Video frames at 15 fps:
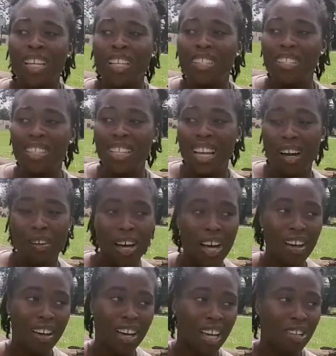So now how
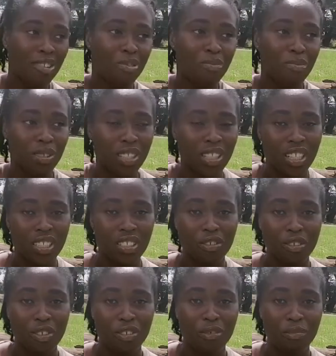can you protect
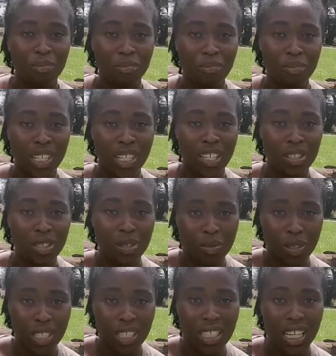your mini
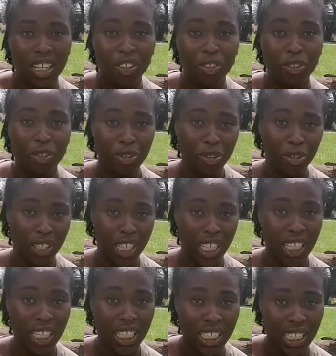twist and grow your hair
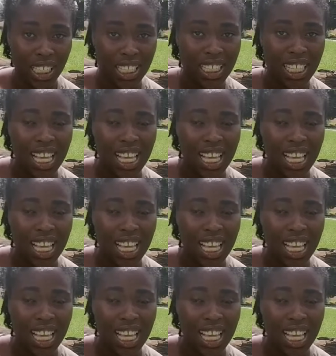in it?